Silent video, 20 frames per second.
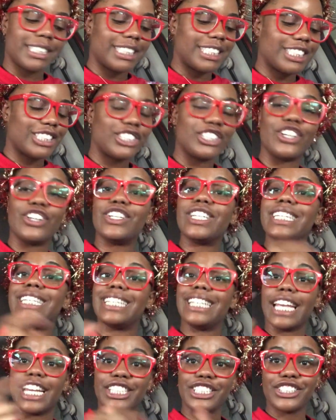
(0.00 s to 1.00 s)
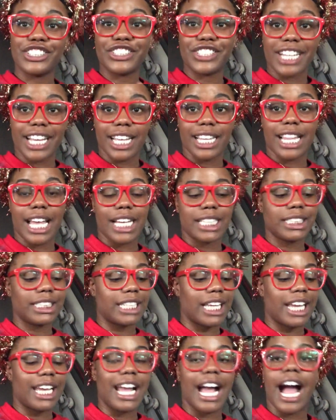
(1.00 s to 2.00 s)
so last
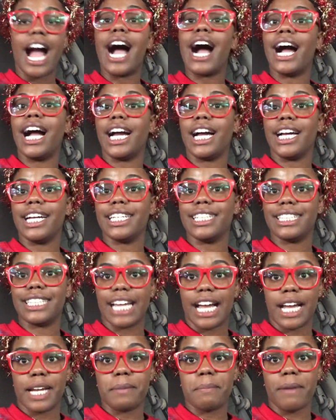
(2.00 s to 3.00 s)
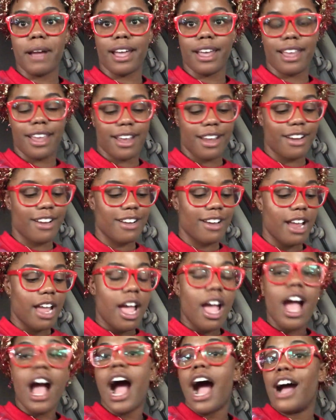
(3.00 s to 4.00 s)
night, I dyed my hair.
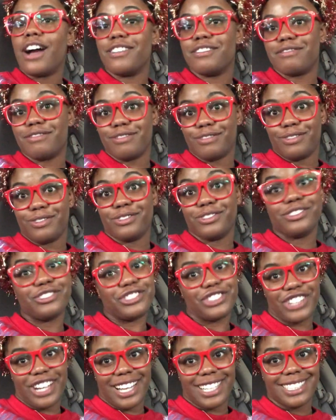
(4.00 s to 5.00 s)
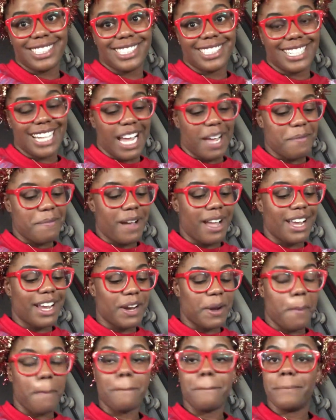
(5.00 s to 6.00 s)
I tried to dye my
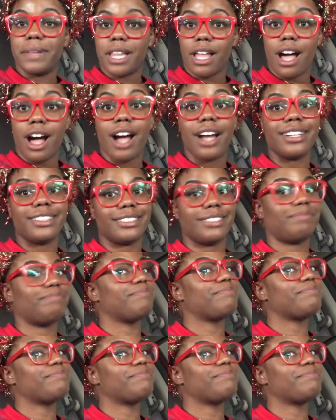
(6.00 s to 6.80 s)
hair blonde.